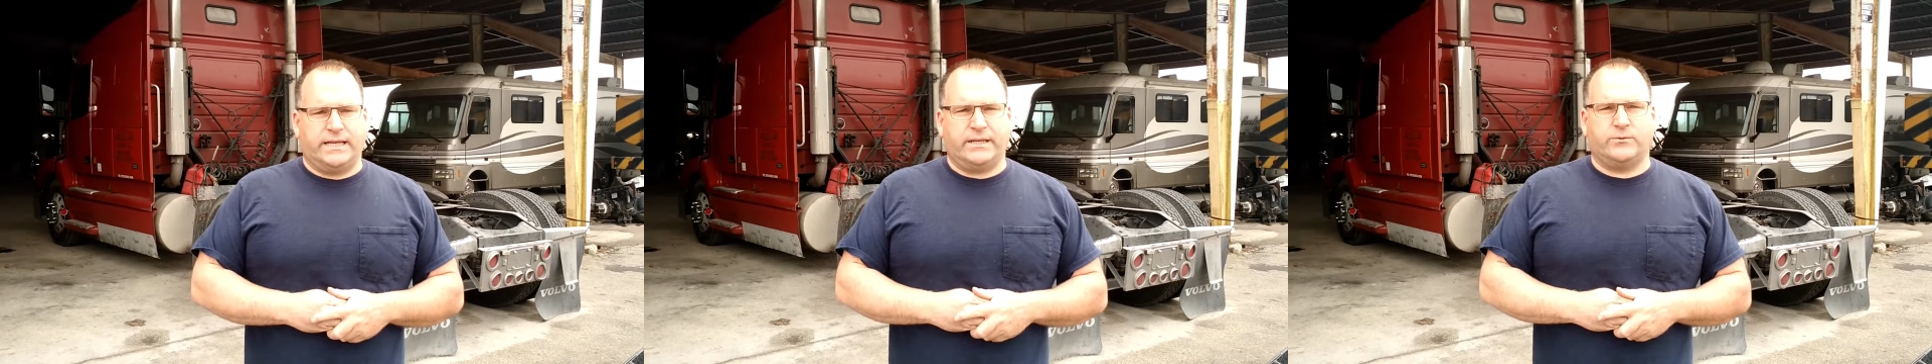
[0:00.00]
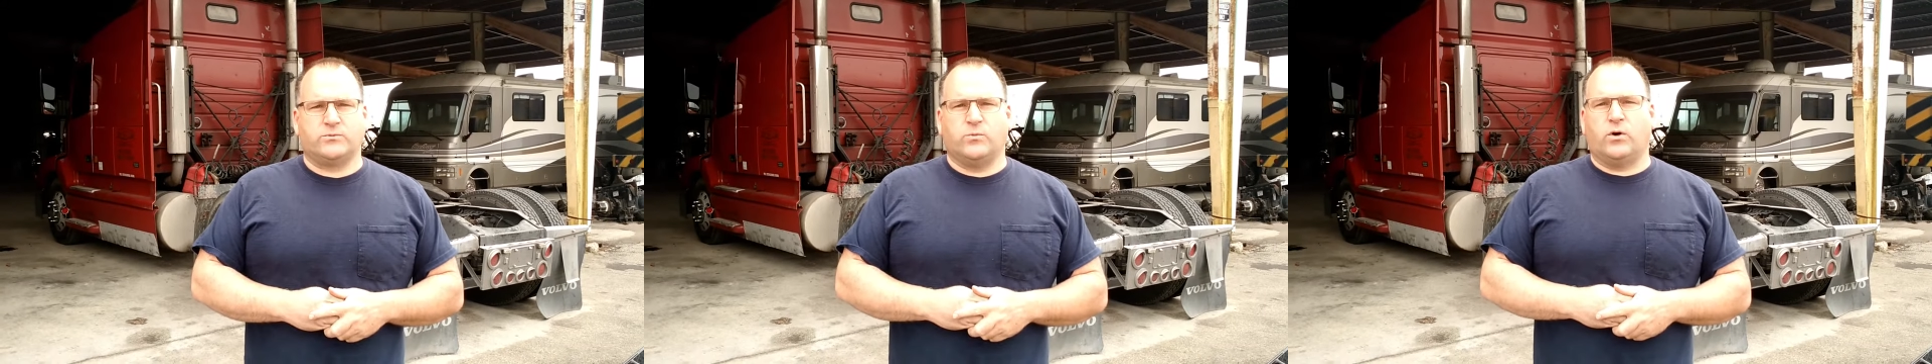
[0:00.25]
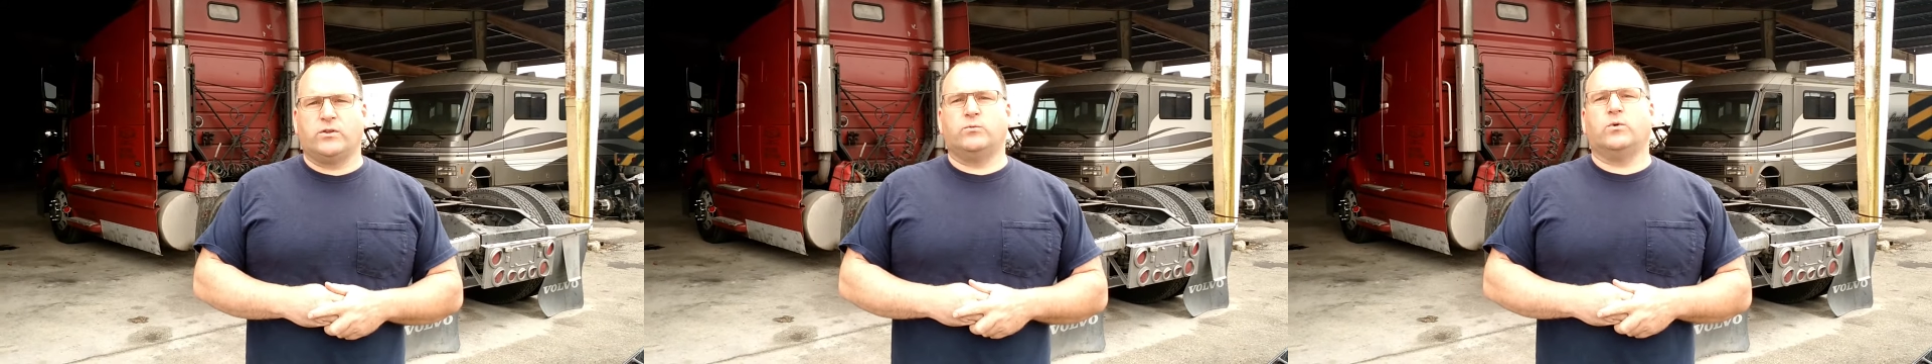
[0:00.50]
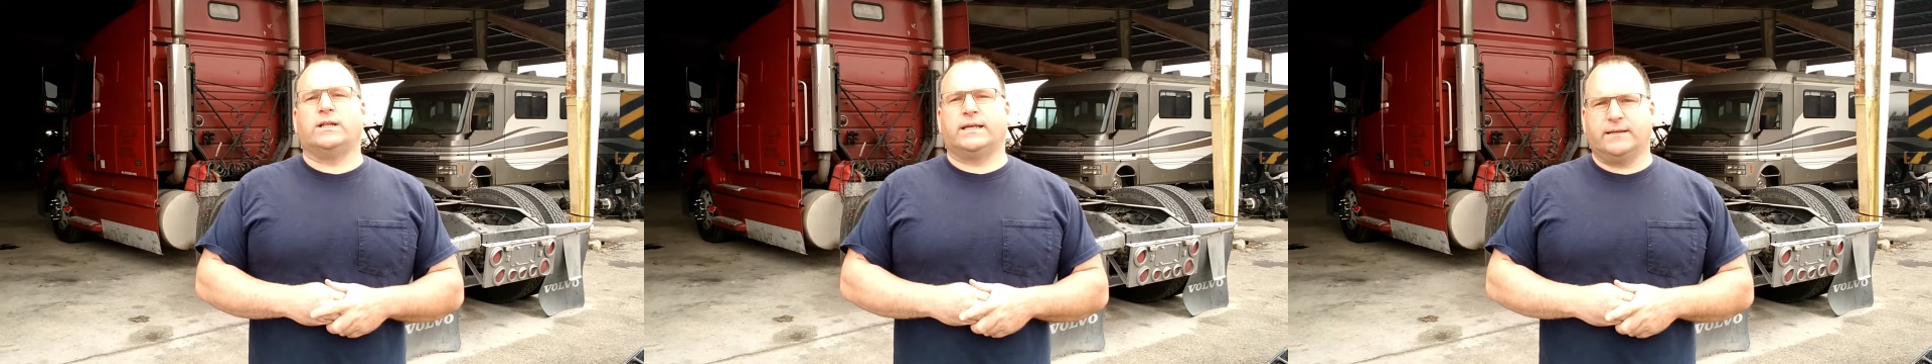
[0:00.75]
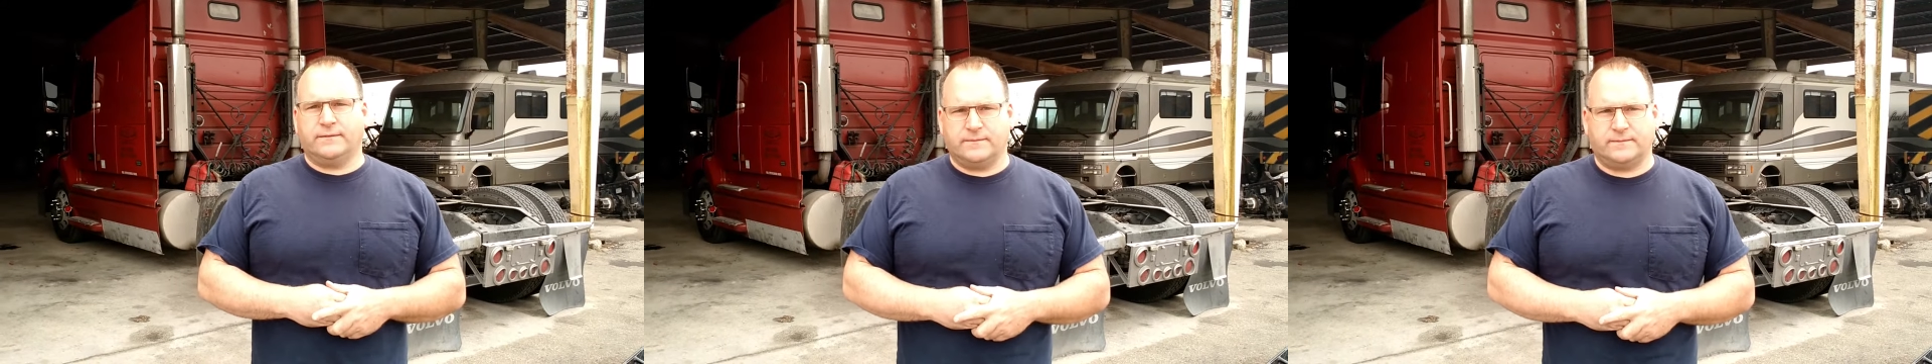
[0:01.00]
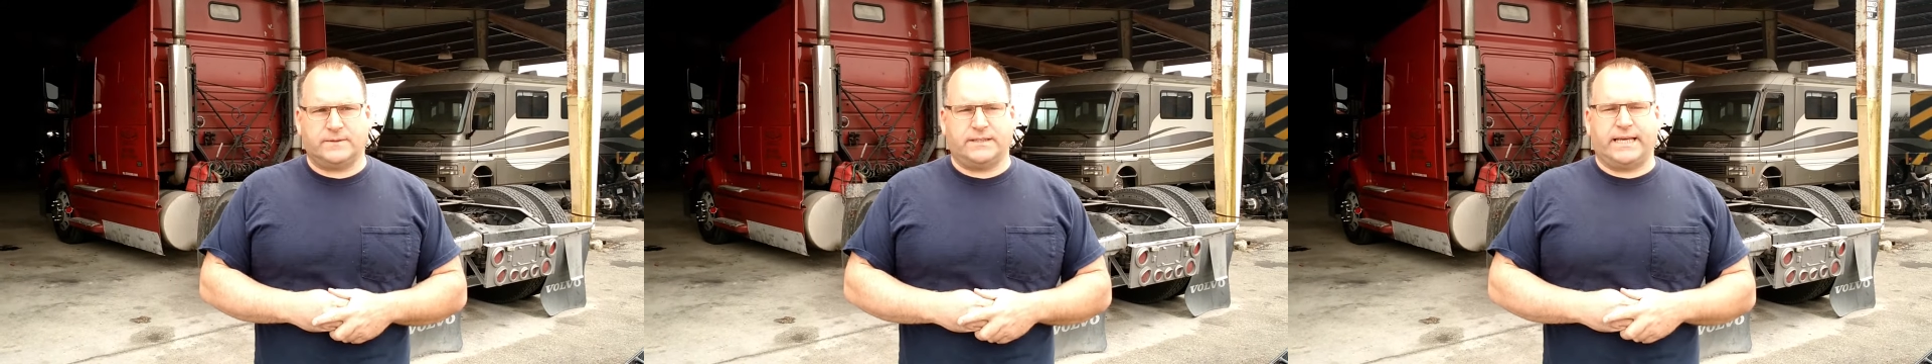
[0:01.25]
He was more than willing,
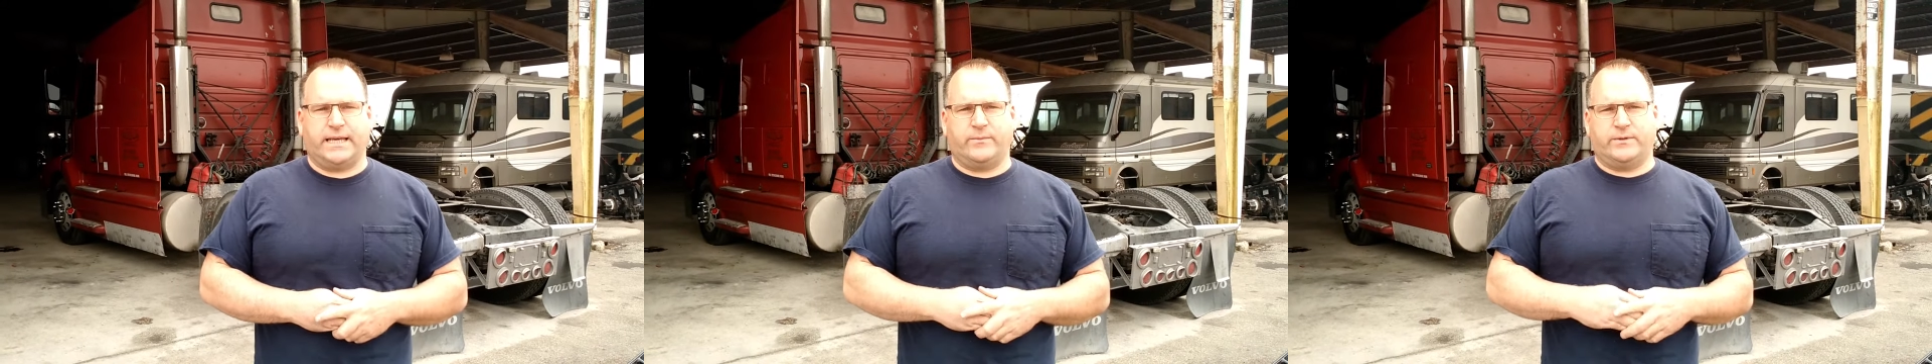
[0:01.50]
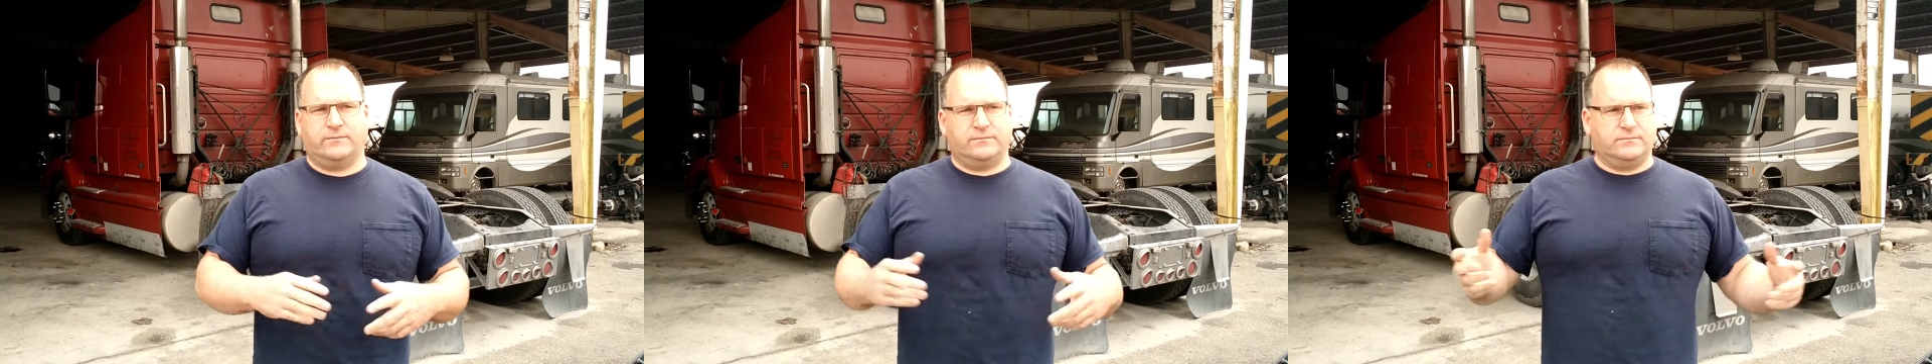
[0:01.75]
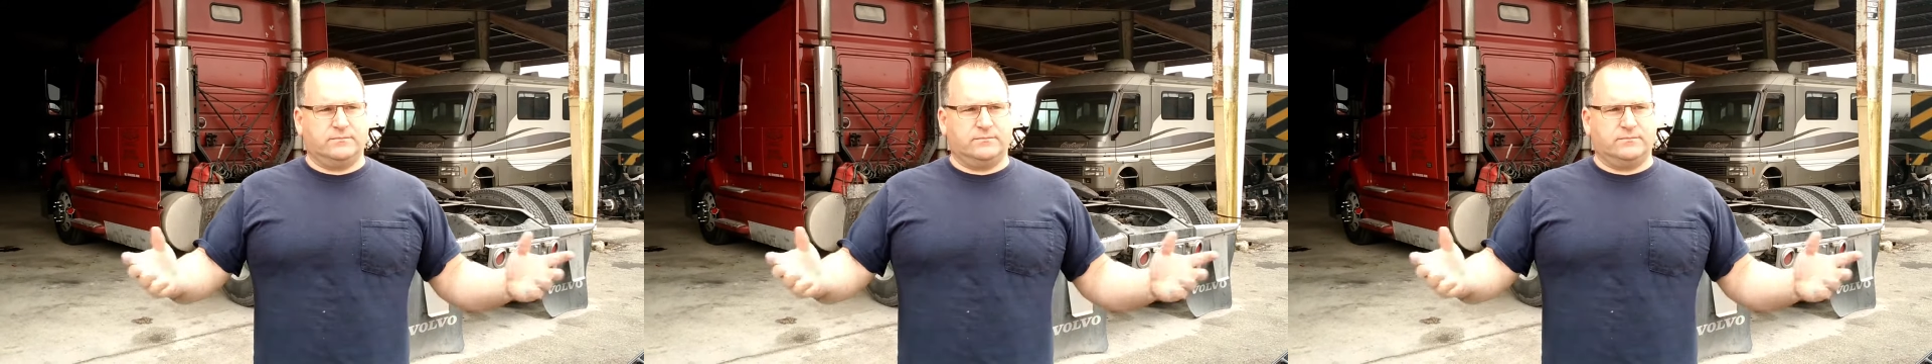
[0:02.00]
came and